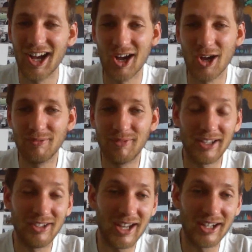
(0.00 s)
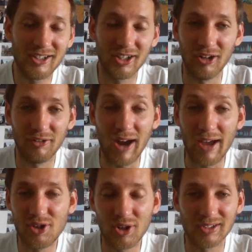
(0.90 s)
I drank
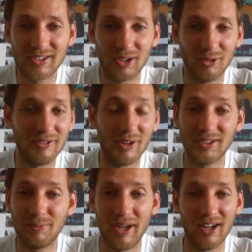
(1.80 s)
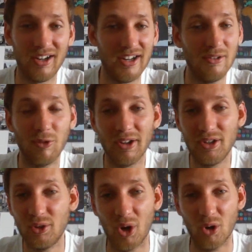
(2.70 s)
5 shots, so it was barely
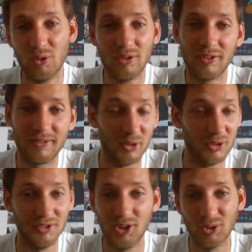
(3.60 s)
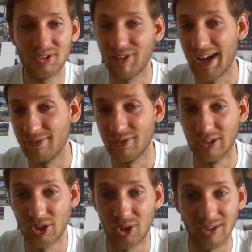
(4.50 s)
€1 for those
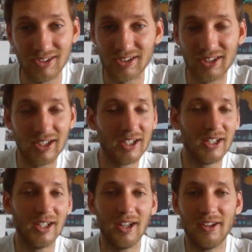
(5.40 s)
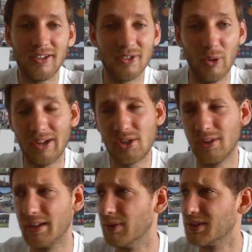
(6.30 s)
5 shots. So
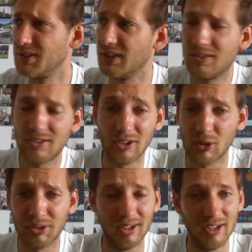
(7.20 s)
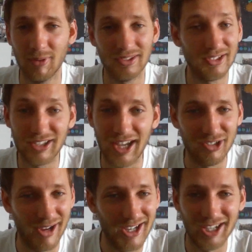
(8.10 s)
actually it was 6 totally, but
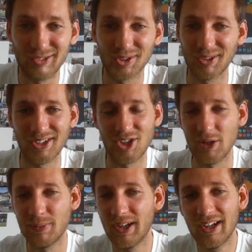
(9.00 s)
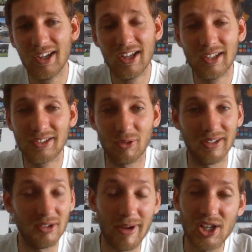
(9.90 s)
anyway, it was very cheap. So
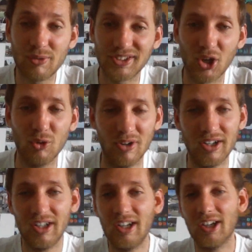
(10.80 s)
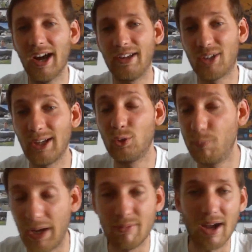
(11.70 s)
when the match was over, I tried to
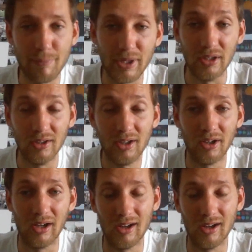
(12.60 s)
pay my bill,